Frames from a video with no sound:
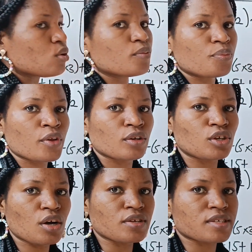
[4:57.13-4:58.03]
column.
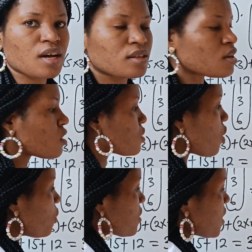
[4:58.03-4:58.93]
Do you understand?
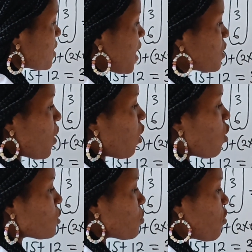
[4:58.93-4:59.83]
So you notice that we are
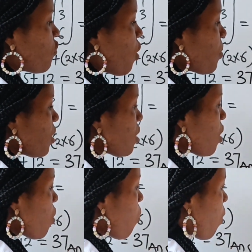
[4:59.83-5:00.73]
going to be forming
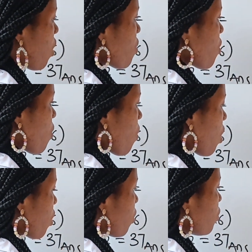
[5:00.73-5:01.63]
one row,
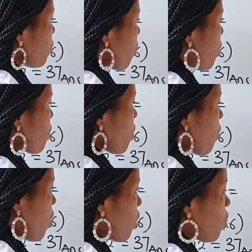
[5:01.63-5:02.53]
one column, one
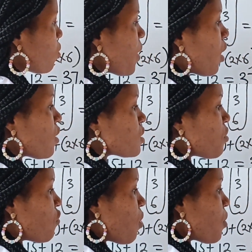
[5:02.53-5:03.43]
row, one column. We are going to
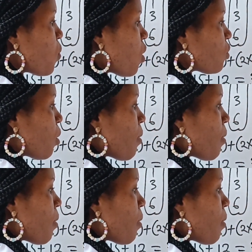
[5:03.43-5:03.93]
be forming one